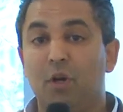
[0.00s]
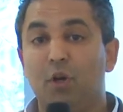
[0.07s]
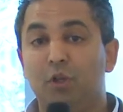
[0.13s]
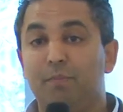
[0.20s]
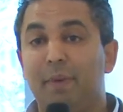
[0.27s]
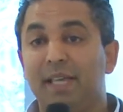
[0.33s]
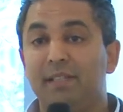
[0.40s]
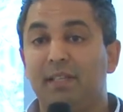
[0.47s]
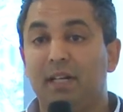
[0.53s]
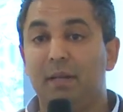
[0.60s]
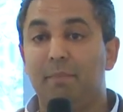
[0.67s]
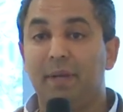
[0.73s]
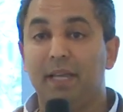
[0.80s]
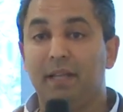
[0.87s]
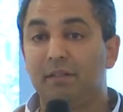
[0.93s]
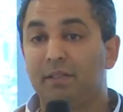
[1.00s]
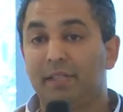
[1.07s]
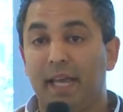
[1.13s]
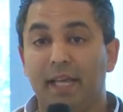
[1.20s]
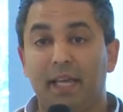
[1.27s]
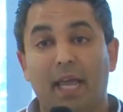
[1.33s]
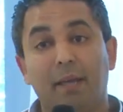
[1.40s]
who's basically been,
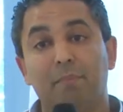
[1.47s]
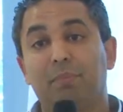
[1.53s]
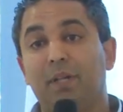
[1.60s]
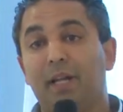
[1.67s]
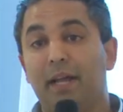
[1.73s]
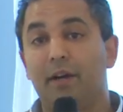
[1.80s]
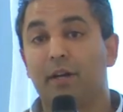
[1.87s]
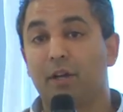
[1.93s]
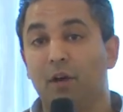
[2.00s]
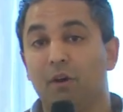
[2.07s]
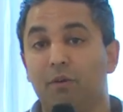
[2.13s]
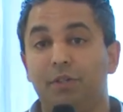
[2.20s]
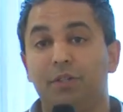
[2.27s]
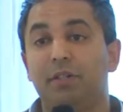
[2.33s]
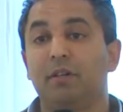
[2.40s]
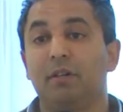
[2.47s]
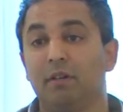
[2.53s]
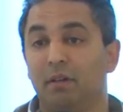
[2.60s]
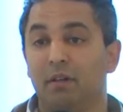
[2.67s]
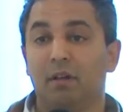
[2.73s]
say, a player coach,